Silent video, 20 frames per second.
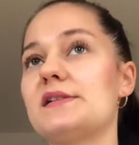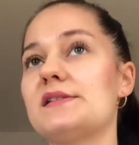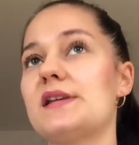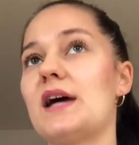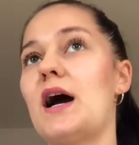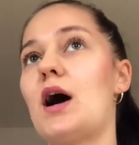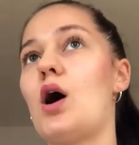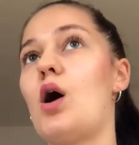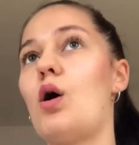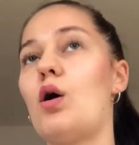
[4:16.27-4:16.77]

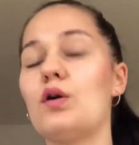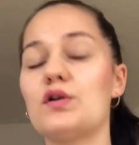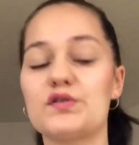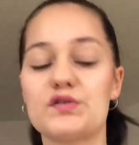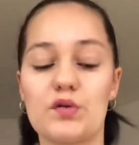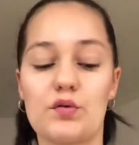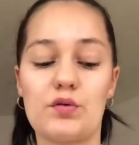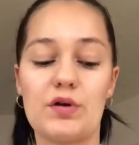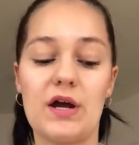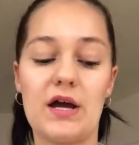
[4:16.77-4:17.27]
that, I
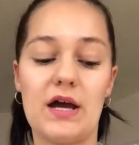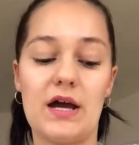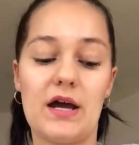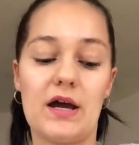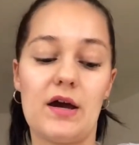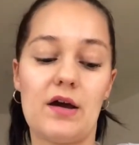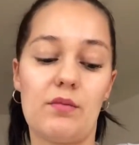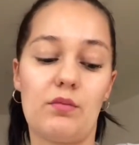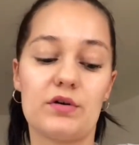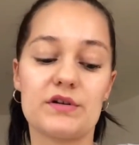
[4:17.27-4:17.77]
also
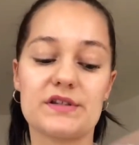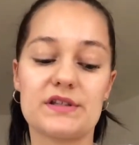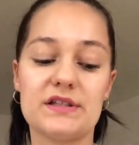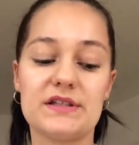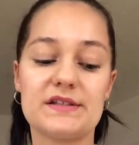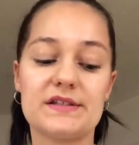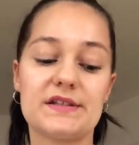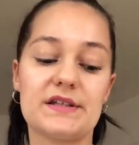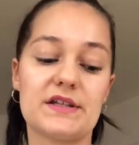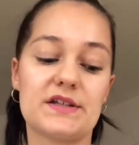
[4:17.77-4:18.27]
was
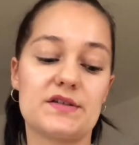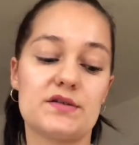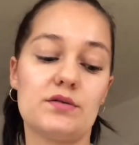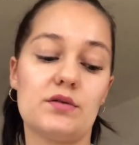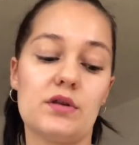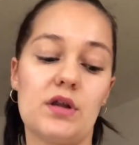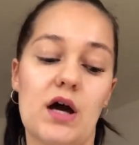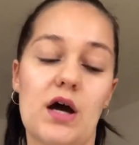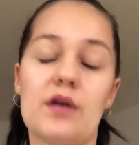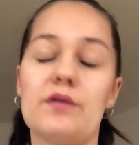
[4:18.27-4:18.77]
listening to
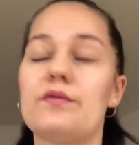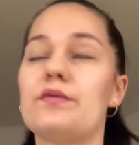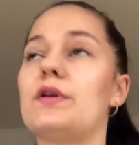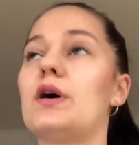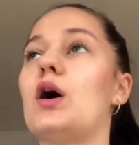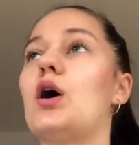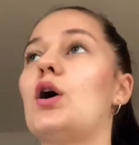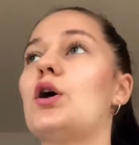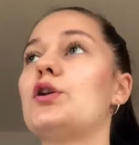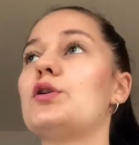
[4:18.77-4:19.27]
a lot of the
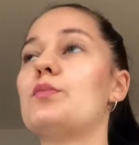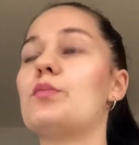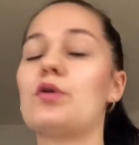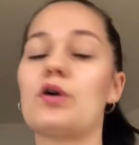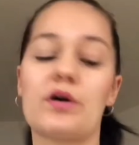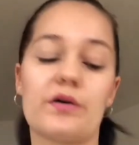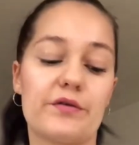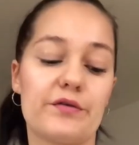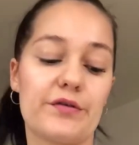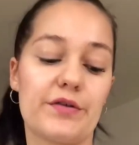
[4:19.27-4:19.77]

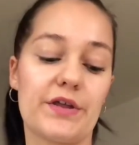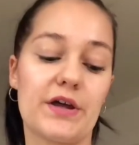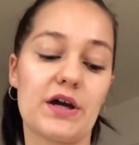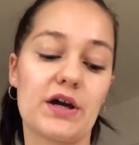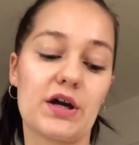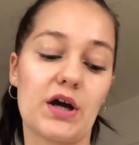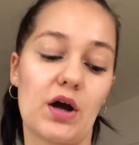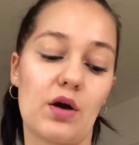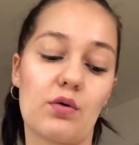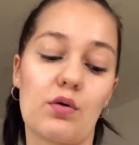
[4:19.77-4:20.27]
audiobook of
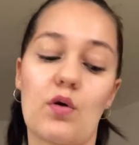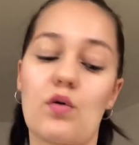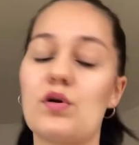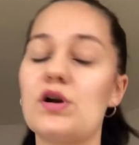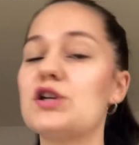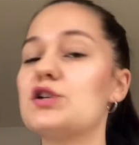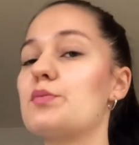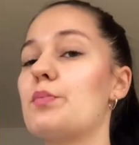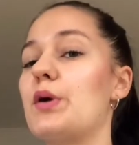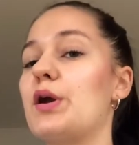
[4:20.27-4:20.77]
Think and Grow
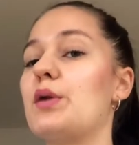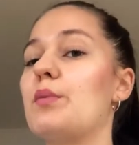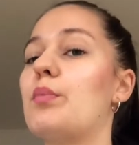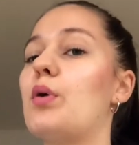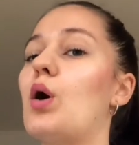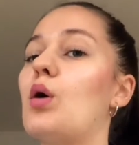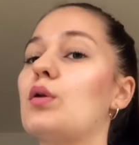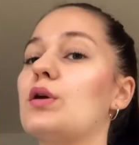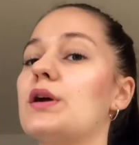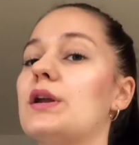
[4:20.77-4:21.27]
Rich by
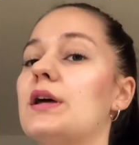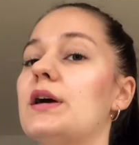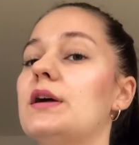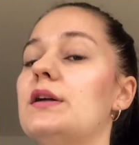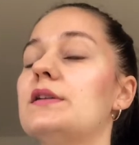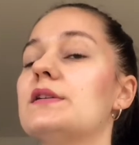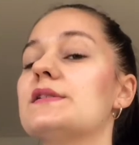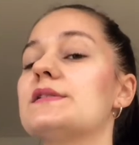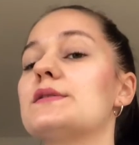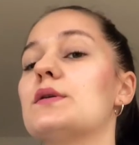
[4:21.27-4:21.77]
Napoleon
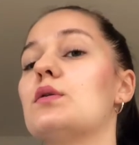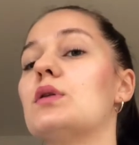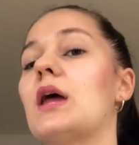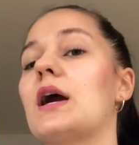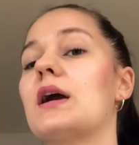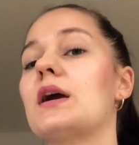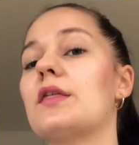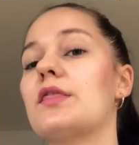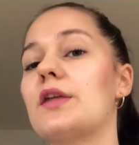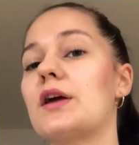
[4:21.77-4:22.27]
Hill. So
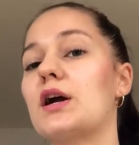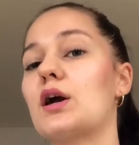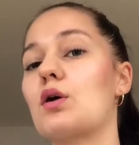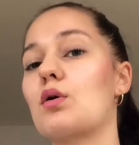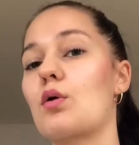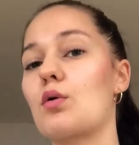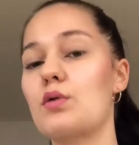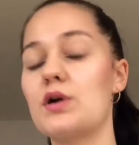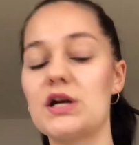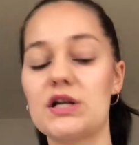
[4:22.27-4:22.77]
like Think and
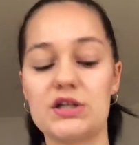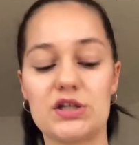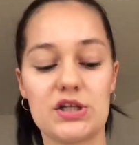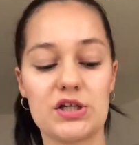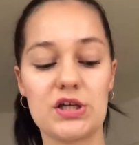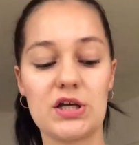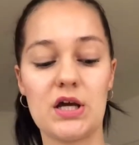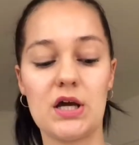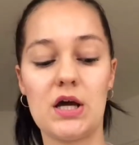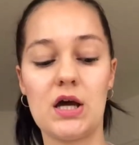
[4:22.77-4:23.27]
Grow
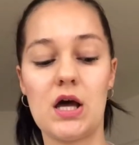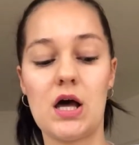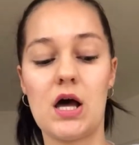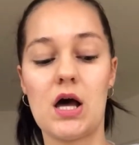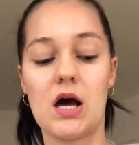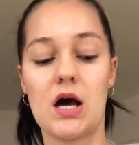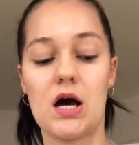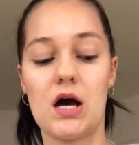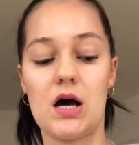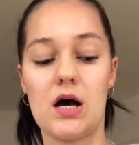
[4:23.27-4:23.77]
Rich,
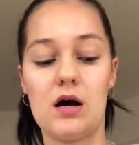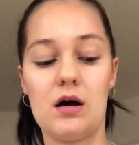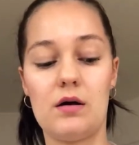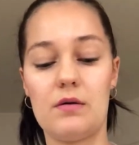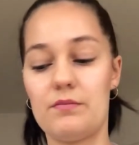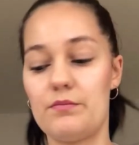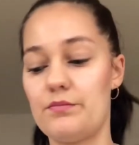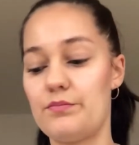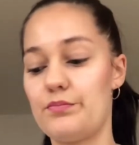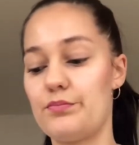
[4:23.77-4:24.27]

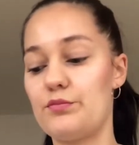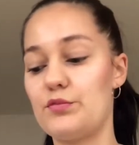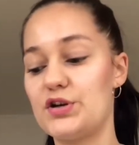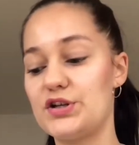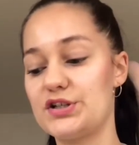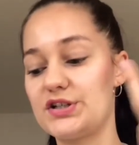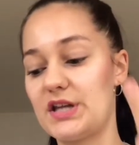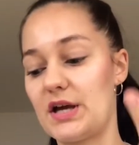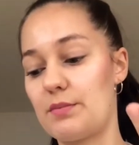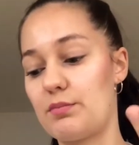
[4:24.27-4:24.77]

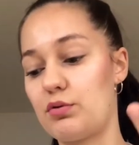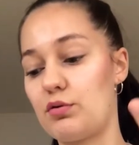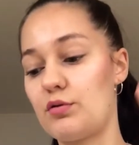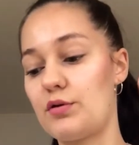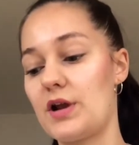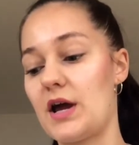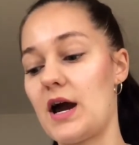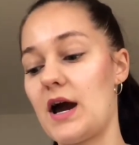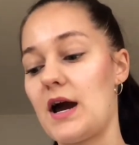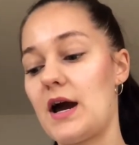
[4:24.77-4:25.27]
Rich Dad
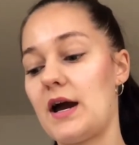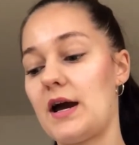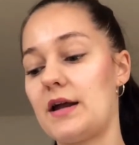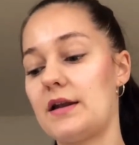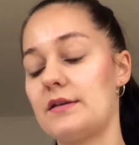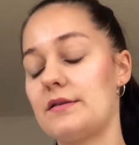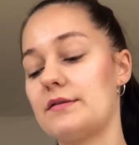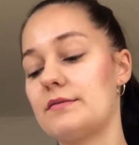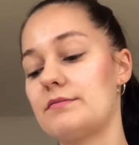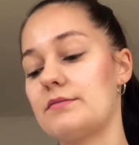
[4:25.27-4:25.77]
Poor Dad,
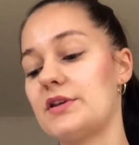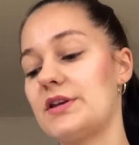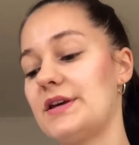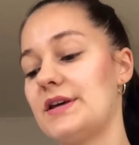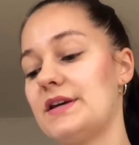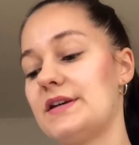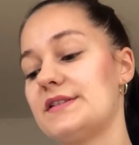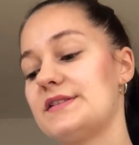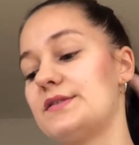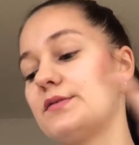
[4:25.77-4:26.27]
and
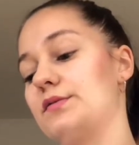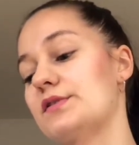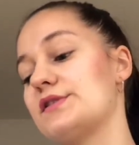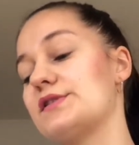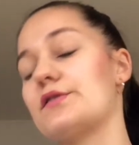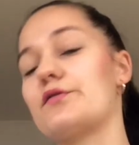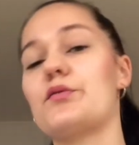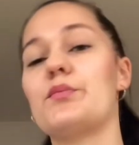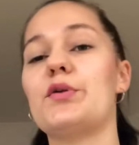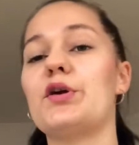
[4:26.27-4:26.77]

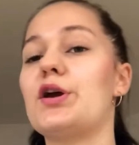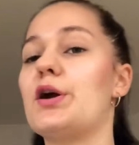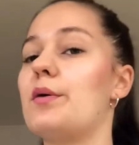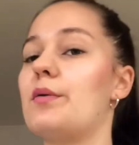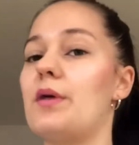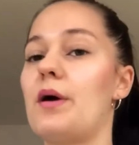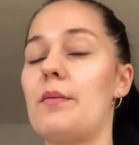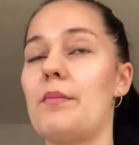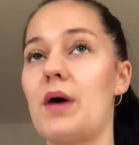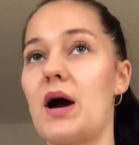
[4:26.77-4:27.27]
Secrets of a
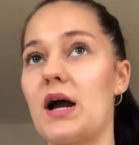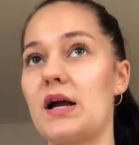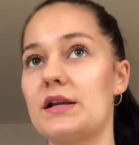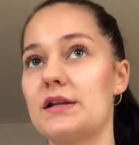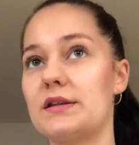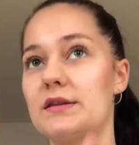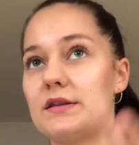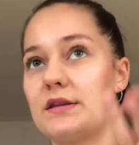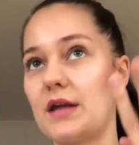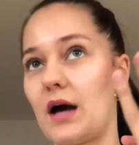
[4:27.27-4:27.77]
Millionaire
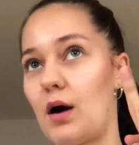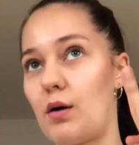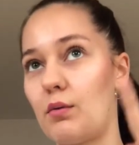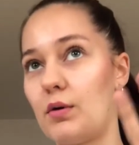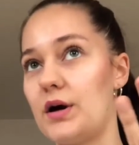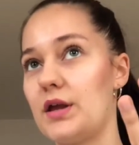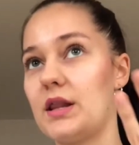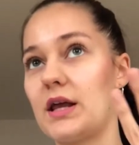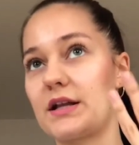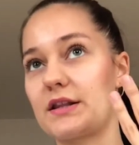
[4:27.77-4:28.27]
Mind. That
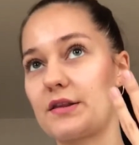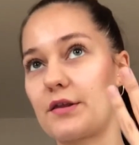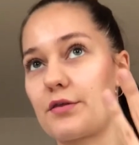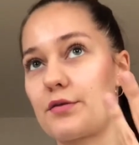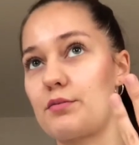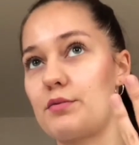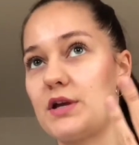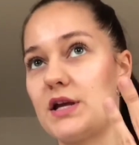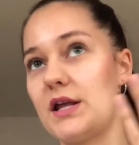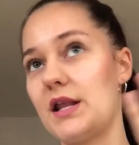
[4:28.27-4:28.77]
were like the
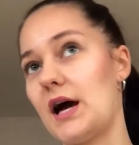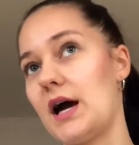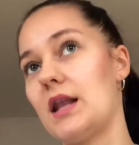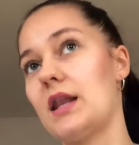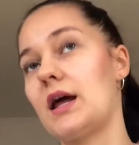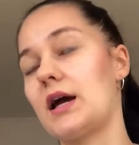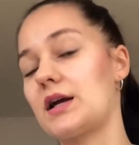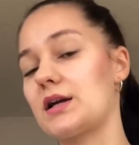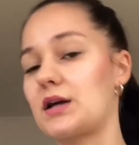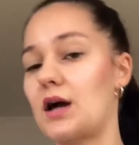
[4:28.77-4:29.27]
three that
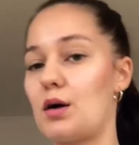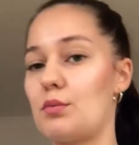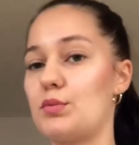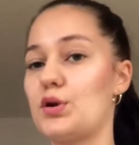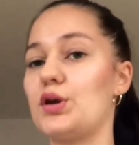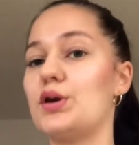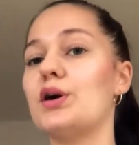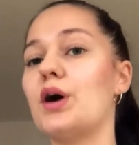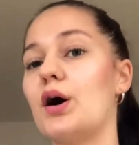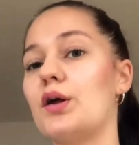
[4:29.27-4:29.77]
like got
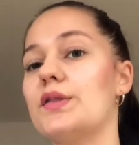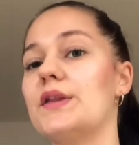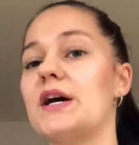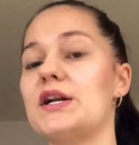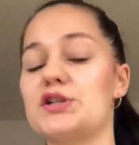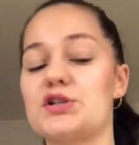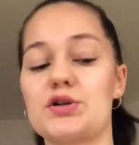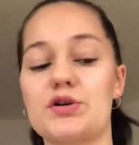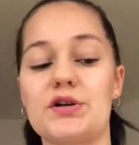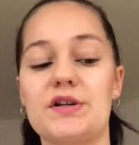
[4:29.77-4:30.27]
me on
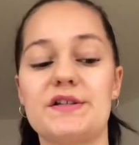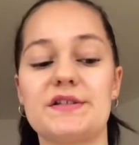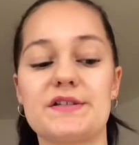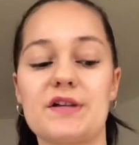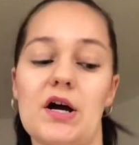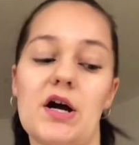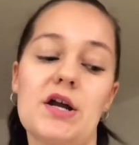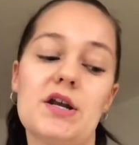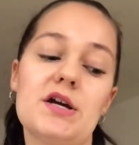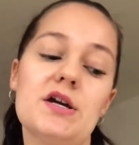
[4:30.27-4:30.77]
that journey
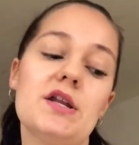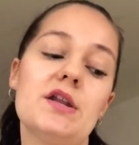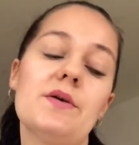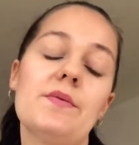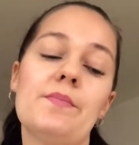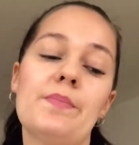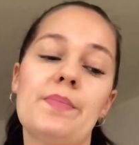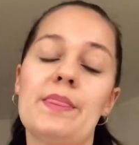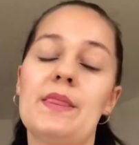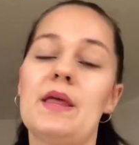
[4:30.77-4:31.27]
started.
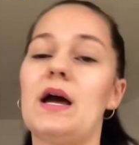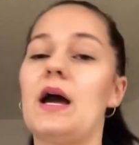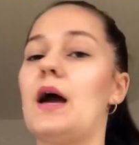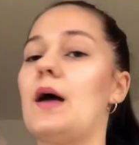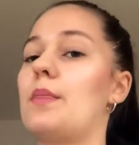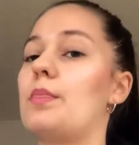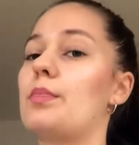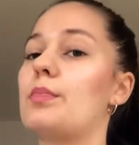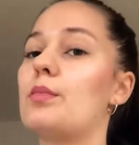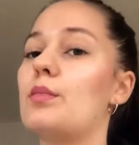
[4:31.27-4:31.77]

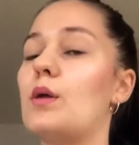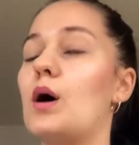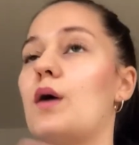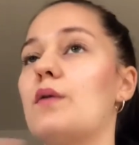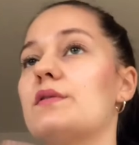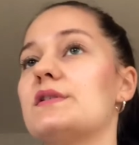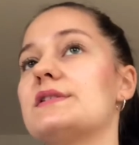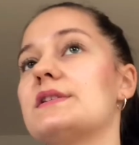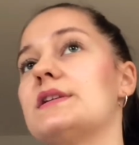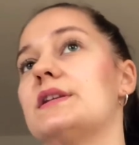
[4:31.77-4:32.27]
And
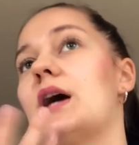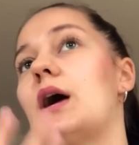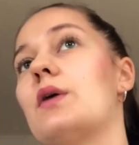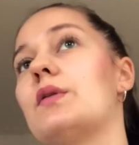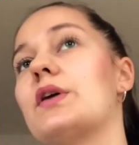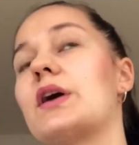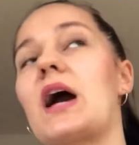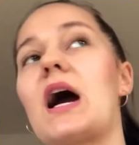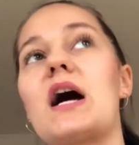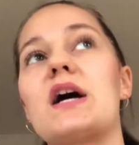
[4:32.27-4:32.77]
obviously now
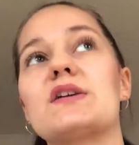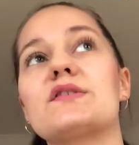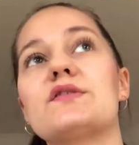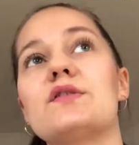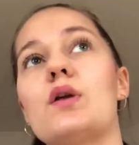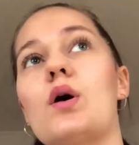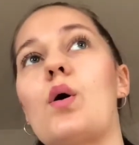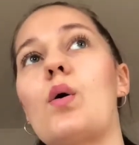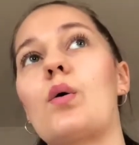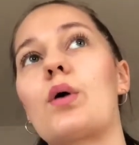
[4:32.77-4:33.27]
the Cash
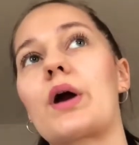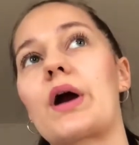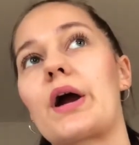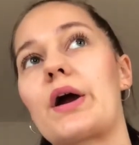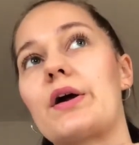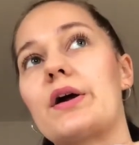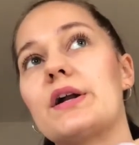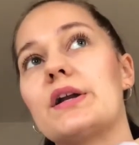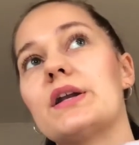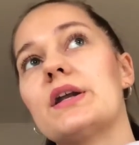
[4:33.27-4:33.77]
Flow
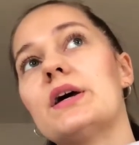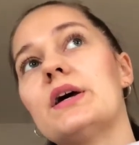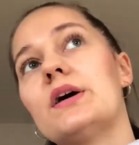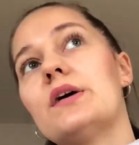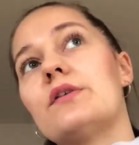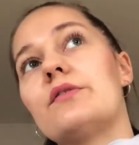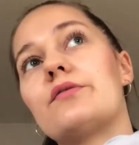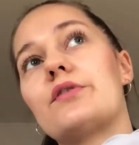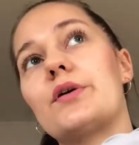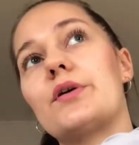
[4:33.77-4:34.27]
Guarants
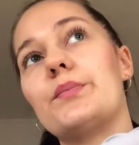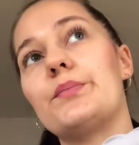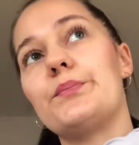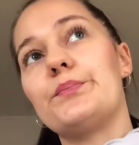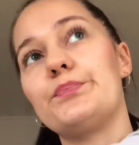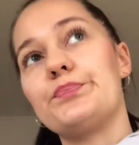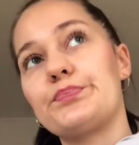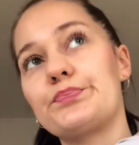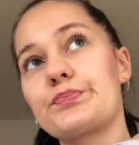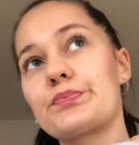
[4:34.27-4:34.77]

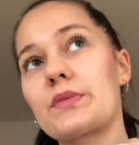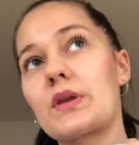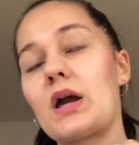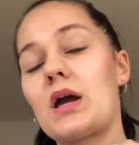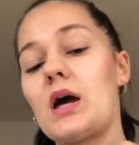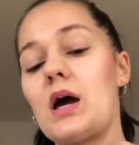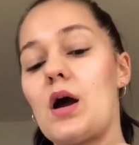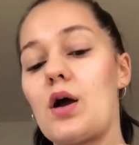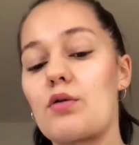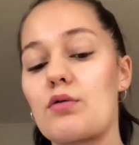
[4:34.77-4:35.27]
from
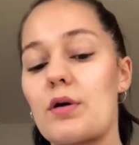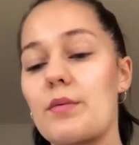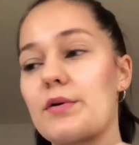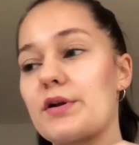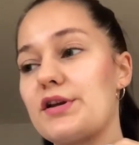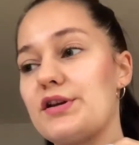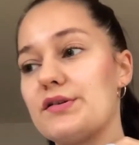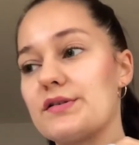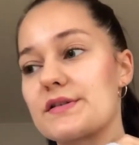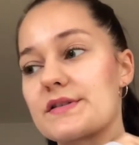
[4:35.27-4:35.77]
Robert
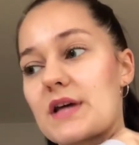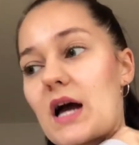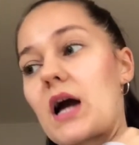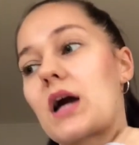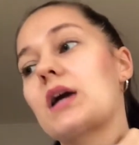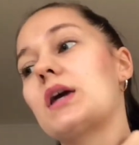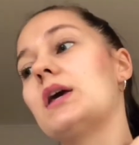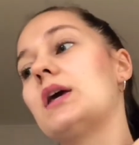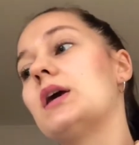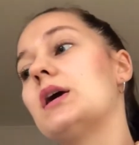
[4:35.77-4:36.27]

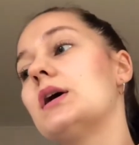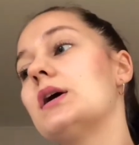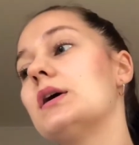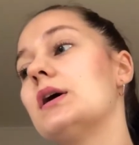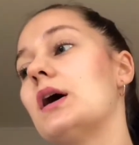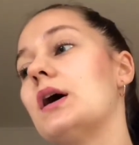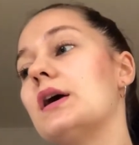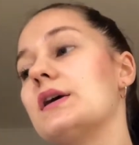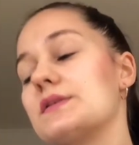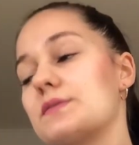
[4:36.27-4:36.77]
Kiyosaki
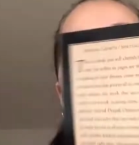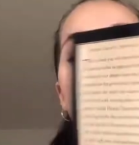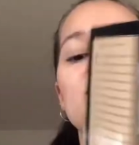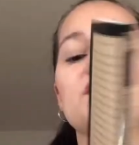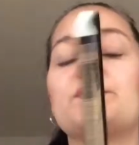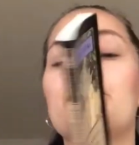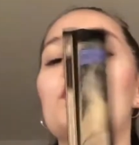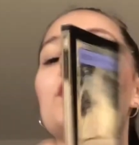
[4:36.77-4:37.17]
as well.